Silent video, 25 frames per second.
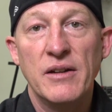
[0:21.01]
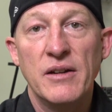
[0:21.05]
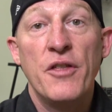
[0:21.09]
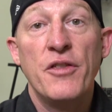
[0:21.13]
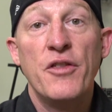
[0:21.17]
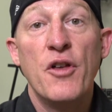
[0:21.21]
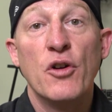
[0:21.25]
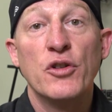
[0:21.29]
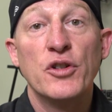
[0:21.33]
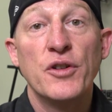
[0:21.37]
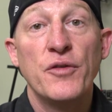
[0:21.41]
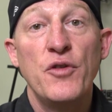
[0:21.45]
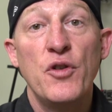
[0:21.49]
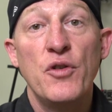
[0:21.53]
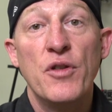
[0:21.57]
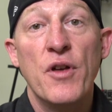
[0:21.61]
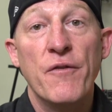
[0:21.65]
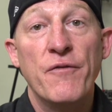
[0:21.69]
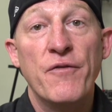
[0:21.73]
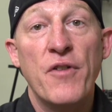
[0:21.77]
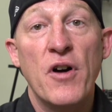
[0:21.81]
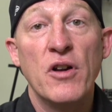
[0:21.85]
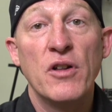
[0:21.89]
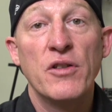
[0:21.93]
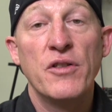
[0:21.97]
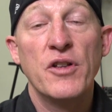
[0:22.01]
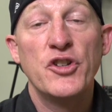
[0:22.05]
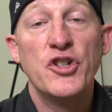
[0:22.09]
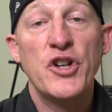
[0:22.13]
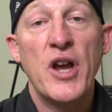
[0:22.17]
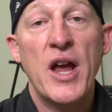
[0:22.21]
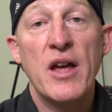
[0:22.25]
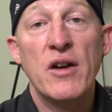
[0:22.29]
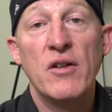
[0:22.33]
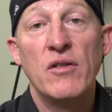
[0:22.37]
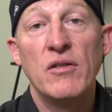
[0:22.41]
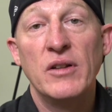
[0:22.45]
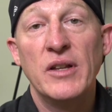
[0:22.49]
Those of you that follow the
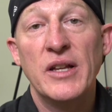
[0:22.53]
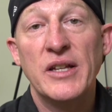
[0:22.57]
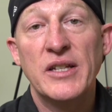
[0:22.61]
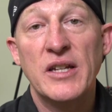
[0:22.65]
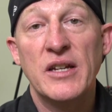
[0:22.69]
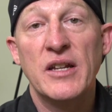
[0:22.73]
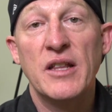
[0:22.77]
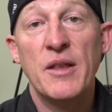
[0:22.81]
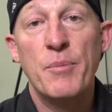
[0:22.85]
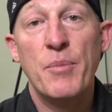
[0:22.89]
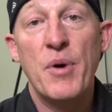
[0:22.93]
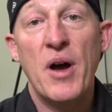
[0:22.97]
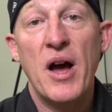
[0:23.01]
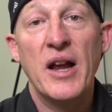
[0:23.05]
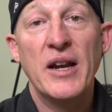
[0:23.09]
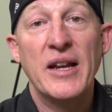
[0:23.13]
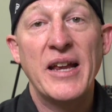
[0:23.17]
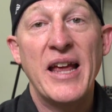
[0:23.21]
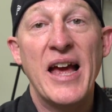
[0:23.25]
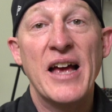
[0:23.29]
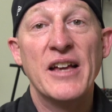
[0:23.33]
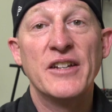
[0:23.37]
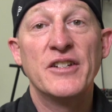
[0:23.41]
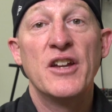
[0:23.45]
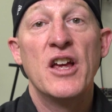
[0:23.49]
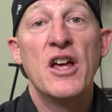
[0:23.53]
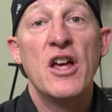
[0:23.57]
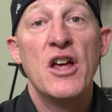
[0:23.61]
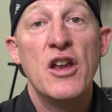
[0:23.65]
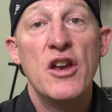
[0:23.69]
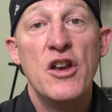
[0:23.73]
channel, listen to the podcast,